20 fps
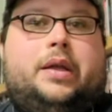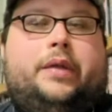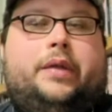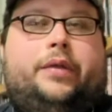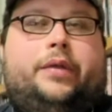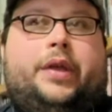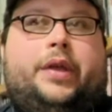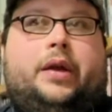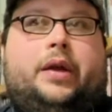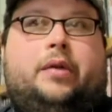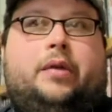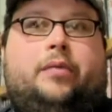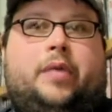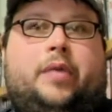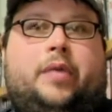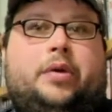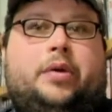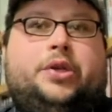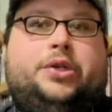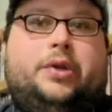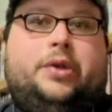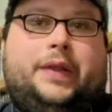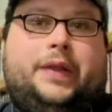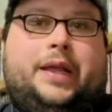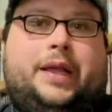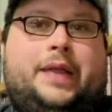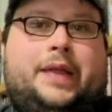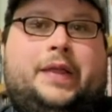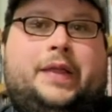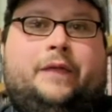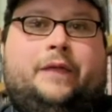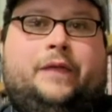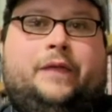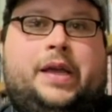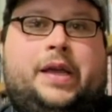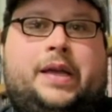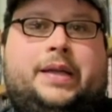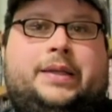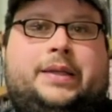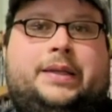we were shooting The Hand That
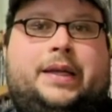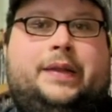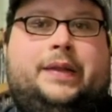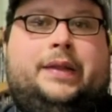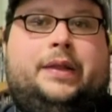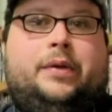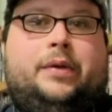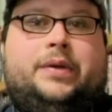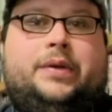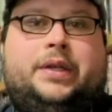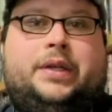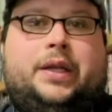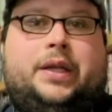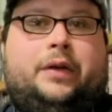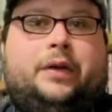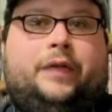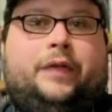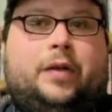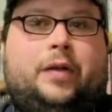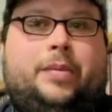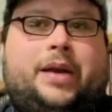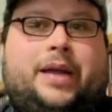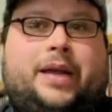Feeds, and there was another film,